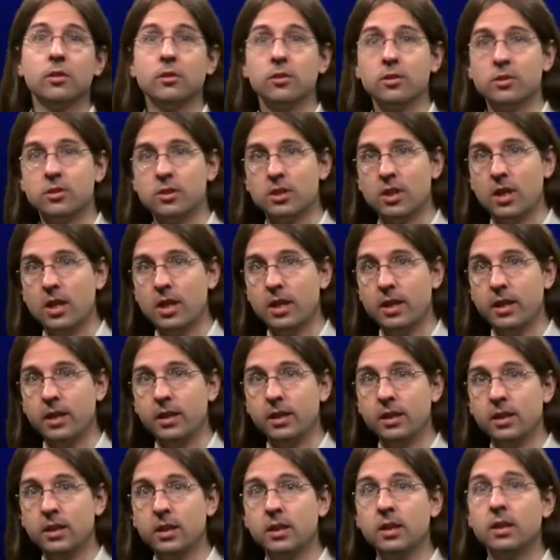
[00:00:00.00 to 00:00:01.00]
the
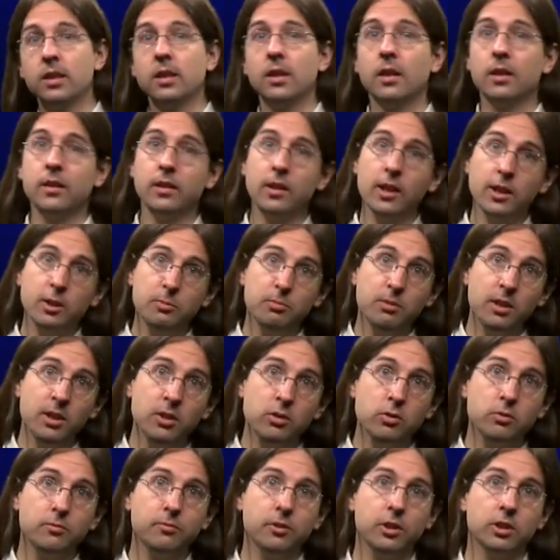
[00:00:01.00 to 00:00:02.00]
sine, and the
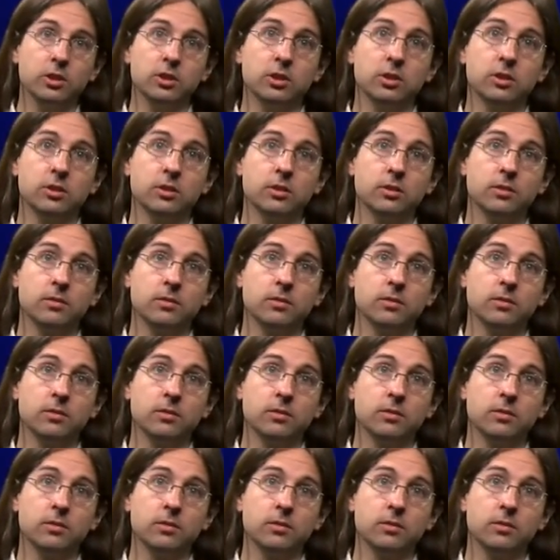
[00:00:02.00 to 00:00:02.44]
exponential function.